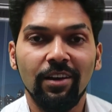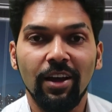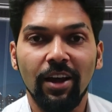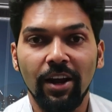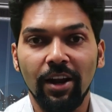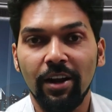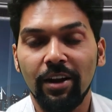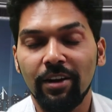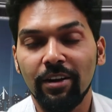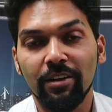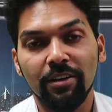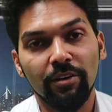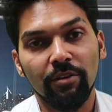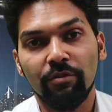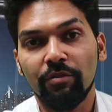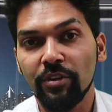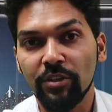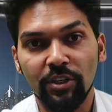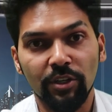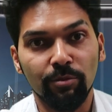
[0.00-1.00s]
and
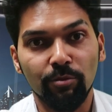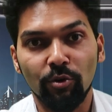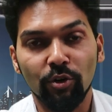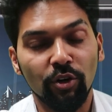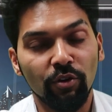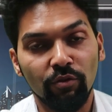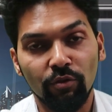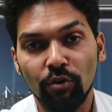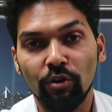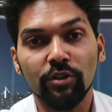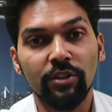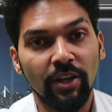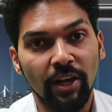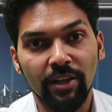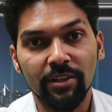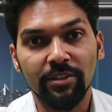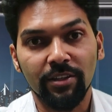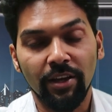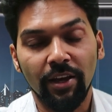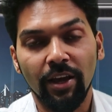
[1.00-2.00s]
fishing boat of course
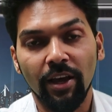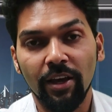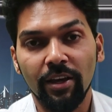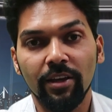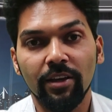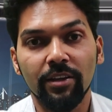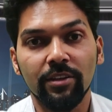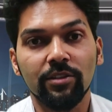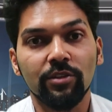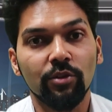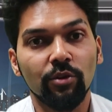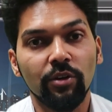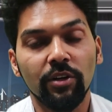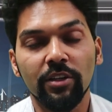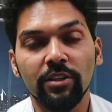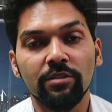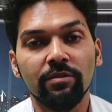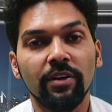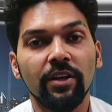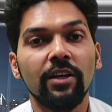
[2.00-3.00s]
has AIS, so
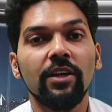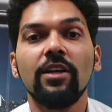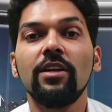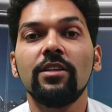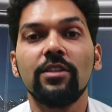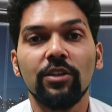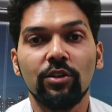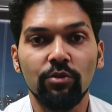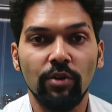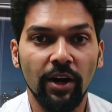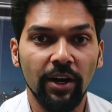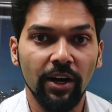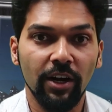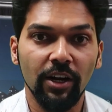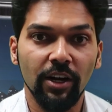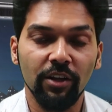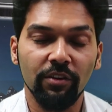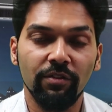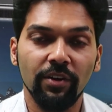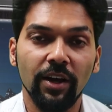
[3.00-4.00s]
it is very easy to
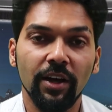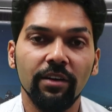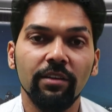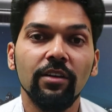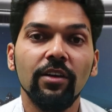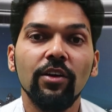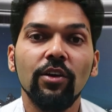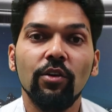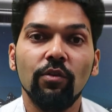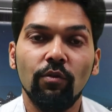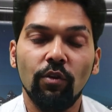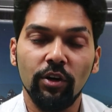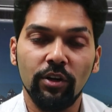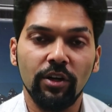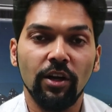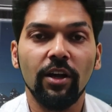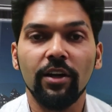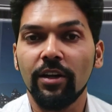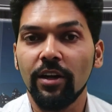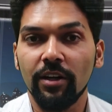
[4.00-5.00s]
identify what
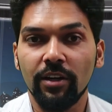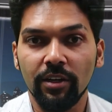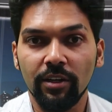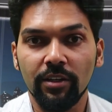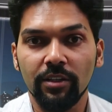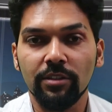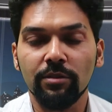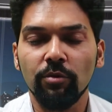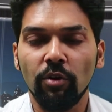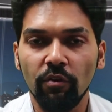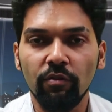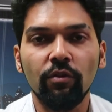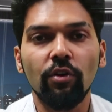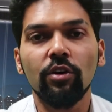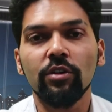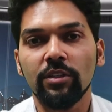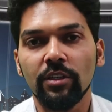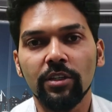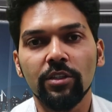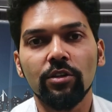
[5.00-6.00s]
target it is. Of
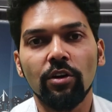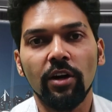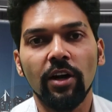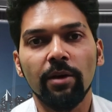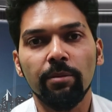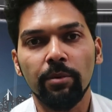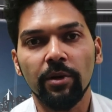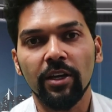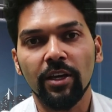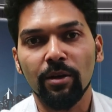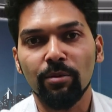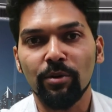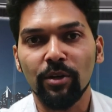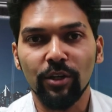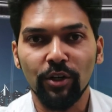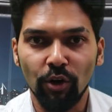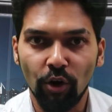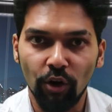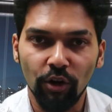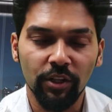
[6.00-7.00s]
course it is not applicable
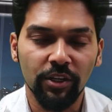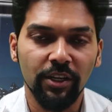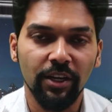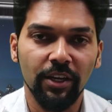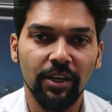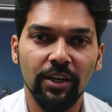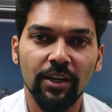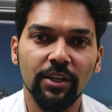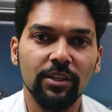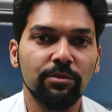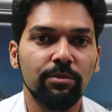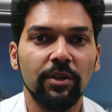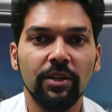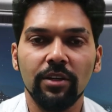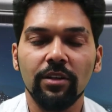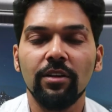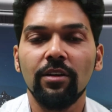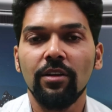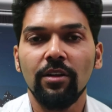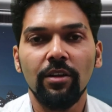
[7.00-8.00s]
in all the areas,
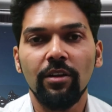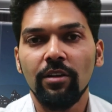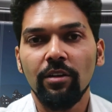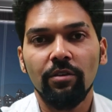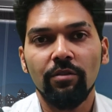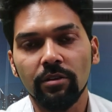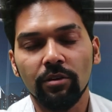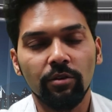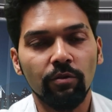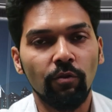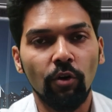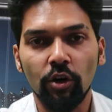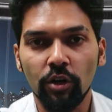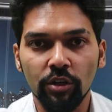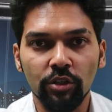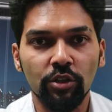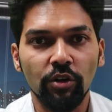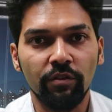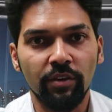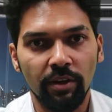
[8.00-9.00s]
but
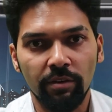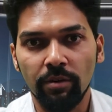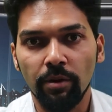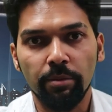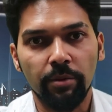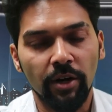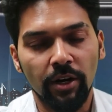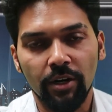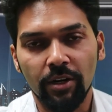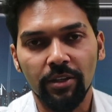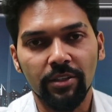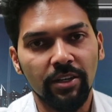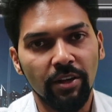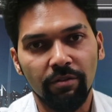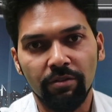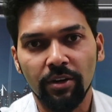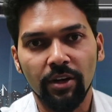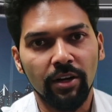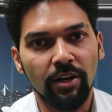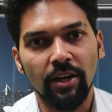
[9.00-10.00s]
waters of developed countries
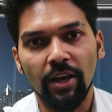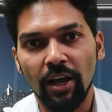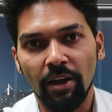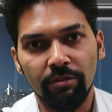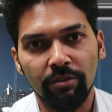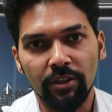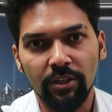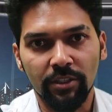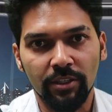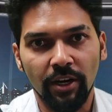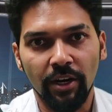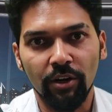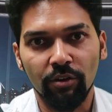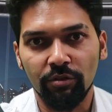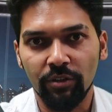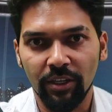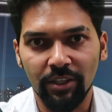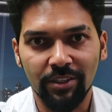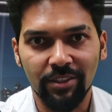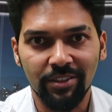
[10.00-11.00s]
definitely have these kind
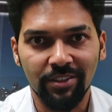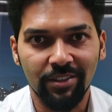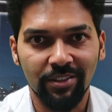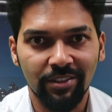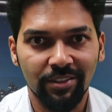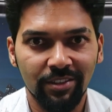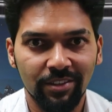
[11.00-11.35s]
of things.